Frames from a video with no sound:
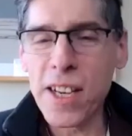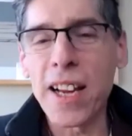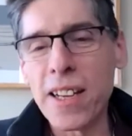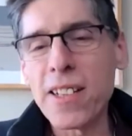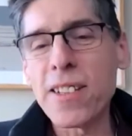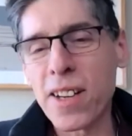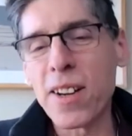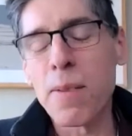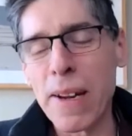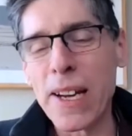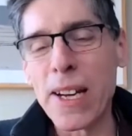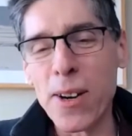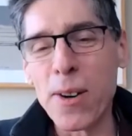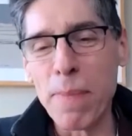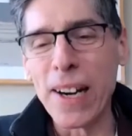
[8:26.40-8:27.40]
to say, this is going to be
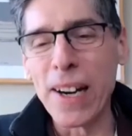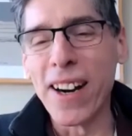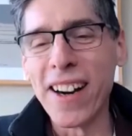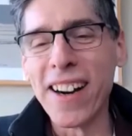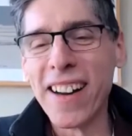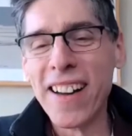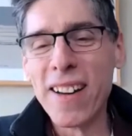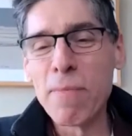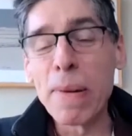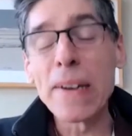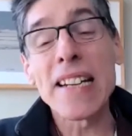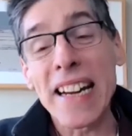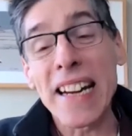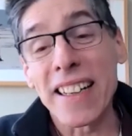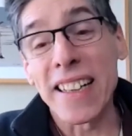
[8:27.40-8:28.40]
your beer,
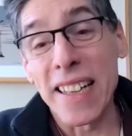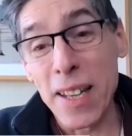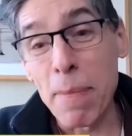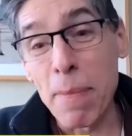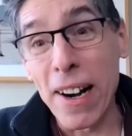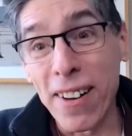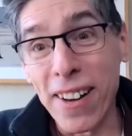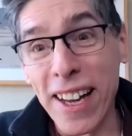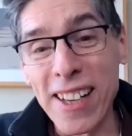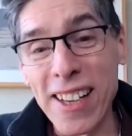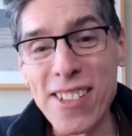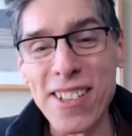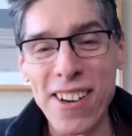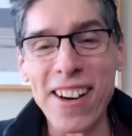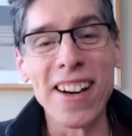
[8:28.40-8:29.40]
particularly the barrel
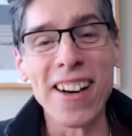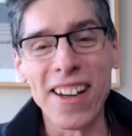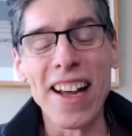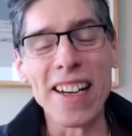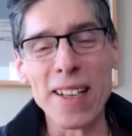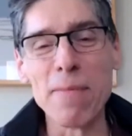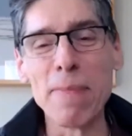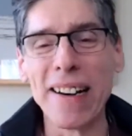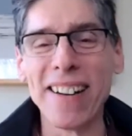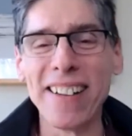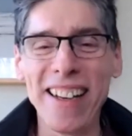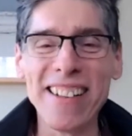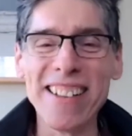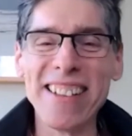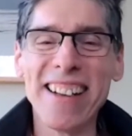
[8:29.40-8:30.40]
aged. You're going to like the barrel aged.